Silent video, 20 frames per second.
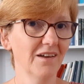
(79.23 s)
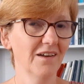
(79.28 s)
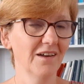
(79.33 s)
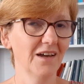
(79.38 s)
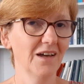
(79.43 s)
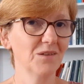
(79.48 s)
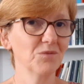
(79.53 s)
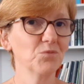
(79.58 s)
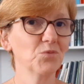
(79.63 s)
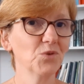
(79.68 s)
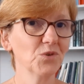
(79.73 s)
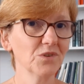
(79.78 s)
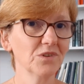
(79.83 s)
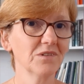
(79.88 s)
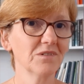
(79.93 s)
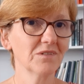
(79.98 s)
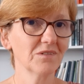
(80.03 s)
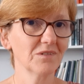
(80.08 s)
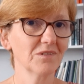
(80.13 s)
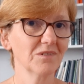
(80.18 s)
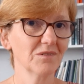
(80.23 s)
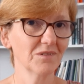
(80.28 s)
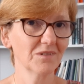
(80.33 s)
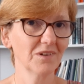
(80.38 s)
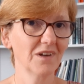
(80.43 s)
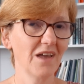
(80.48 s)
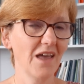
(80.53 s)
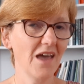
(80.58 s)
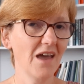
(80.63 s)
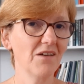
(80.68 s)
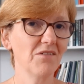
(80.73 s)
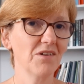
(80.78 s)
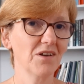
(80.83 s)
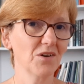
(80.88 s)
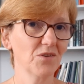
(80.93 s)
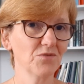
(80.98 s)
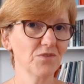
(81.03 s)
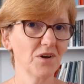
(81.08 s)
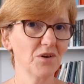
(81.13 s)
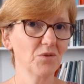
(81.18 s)
And one area
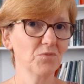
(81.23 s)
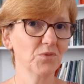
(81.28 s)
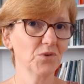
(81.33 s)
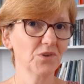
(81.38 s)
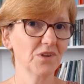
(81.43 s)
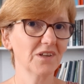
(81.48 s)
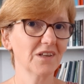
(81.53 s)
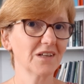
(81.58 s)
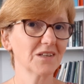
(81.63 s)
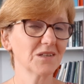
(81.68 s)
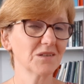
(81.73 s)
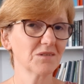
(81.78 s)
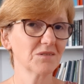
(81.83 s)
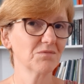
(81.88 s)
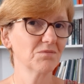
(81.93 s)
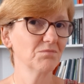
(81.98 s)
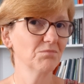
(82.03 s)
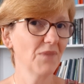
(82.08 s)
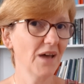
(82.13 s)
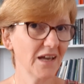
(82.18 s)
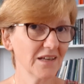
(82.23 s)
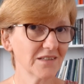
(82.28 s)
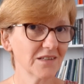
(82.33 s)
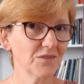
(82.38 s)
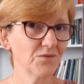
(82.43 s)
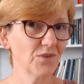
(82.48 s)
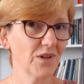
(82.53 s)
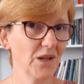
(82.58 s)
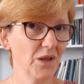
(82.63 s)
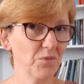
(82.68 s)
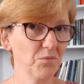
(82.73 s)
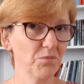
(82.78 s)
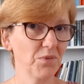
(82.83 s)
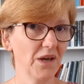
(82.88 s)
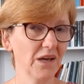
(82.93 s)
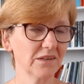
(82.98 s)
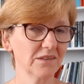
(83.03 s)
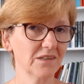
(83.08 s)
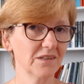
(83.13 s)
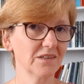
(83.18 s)
of our body that's massively
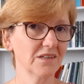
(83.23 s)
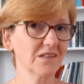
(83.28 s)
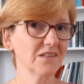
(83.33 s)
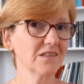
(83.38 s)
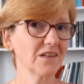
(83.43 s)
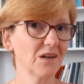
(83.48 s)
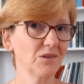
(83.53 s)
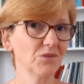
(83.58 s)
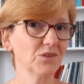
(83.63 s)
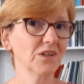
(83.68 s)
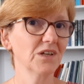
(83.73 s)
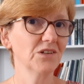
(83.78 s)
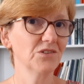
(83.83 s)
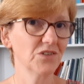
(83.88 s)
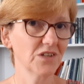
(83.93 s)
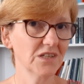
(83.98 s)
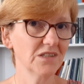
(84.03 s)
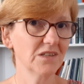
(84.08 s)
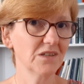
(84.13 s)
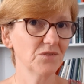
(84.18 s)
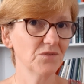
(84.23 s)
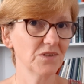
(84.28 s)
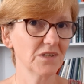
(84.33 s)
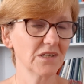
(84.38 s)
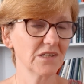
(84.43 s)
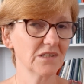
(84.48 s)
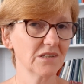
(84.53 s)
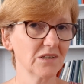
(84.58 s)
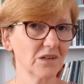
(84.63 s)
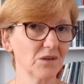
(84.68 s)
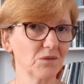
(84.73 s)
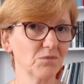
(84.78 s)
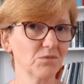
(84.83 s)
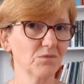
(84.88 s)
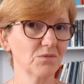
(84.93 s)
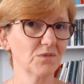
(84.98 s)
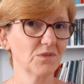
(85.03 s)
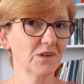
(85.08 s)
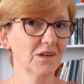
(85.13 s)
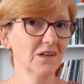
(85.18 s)
impacted is our digestive system.
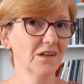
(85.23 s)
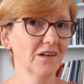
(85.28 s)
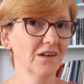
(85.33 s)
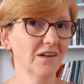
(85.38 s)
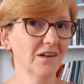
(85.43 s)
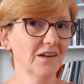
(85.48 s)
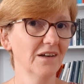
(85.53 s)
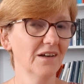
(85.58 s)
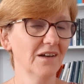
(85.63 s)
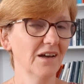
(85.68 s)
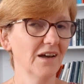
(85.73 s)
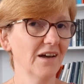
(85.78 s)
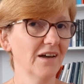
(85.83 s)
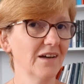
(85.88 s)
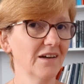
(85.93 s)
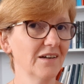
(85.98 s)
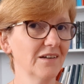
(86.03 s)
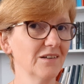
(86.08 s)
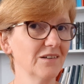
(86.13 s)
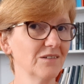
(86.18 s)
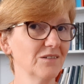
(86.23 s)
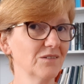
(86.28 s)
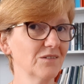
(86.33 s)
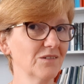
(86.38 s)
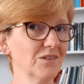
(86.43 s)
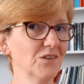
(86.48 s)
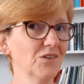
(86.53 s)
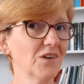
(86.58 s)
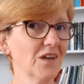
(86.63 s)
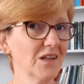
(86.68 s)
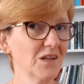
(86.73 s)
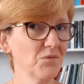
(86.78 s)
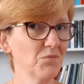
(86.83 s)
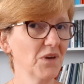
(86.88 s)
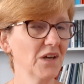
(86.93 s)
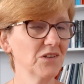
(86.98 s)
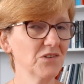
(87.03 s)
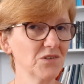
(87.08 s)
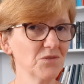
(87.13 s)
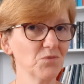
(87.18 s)
And you can
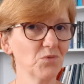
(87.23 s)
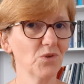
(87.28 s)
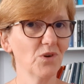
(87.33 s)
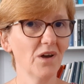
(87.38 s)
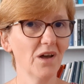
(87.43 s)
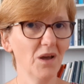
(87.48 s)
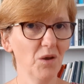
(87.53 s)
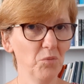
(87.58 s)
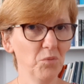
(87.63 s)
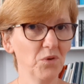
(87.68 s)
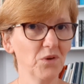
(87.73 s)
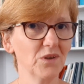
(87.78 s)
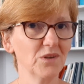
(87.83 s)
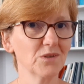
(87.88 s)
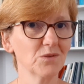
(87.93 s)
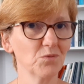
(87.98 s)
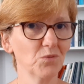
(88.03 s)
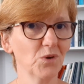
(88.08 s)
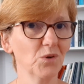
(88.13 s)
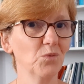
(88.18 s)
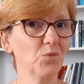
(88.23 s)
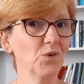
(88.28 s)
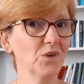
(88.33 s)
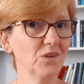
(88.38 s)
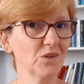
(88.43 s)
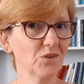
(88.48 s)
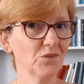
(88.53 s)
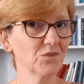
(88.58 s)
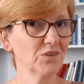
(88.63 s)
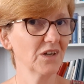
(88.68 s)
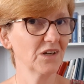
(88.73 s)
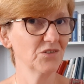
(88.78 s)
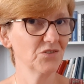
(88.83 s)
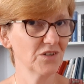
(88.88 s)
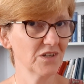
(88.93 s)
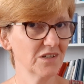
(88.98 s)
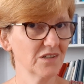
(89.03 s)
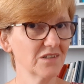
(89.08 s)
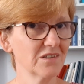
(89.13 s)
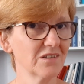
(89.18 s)
imagine what happens when we don't
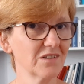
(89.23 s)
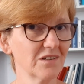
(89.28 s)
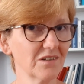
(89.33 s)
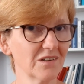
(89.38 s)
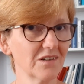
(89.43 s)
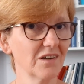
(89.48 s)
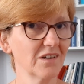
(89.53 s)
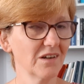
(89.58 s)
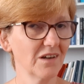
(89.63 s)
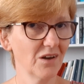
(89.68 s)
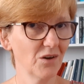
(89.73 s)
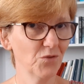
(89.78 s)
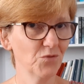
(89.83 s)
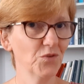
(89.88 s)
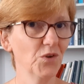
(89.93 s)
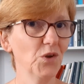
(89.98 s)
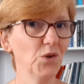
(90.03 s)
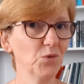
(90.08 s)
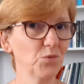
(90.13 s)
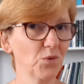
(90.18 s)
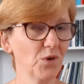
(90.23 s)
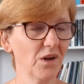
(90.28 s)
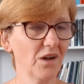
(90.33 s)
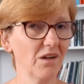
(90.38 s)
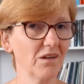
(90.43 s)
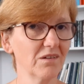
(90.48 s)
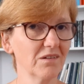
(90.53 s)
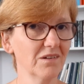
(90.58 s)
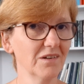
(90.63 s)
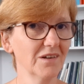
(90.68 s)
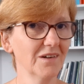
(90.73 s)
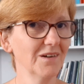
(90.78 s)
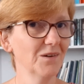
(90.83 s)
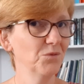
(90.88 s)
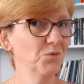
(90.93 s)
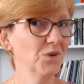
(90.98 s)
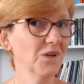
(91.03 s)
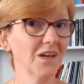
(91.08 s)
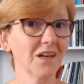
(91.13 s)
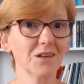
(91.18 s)
digest our food well.
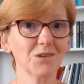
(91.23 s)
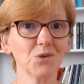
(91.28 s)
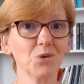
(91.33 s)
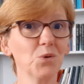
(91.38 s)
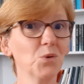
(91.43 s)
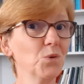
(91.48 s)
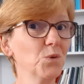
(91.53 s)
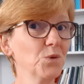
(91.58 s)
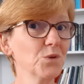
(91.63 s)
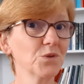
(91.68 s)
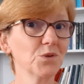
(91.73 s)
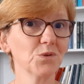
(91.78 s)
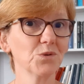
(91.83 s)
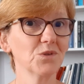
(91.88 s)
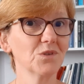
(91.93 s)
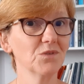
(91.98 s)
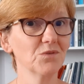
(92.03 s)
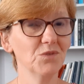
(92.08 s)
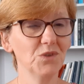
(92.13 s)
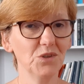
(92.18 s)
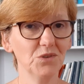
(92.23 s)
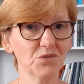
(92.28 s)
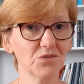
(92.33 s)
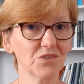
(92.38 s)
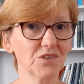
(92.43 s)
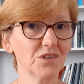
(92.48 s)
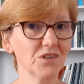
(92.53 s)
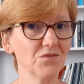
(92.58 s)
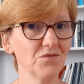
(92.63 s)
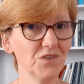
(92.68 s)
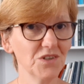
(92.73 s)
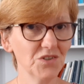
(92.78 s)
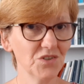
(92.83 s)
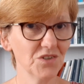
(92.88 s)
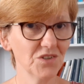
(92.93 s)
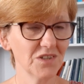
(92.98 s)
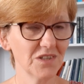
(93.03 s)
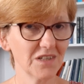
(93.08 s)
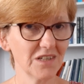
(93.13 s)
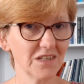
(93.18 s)
We get all sorts of nutrient
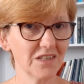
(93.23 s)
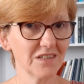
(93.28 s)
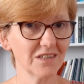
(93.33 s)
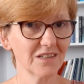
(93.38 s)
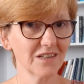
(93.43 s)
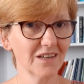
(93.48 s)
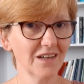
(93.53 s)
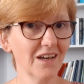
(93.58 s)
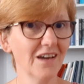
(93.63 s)
deficiencies.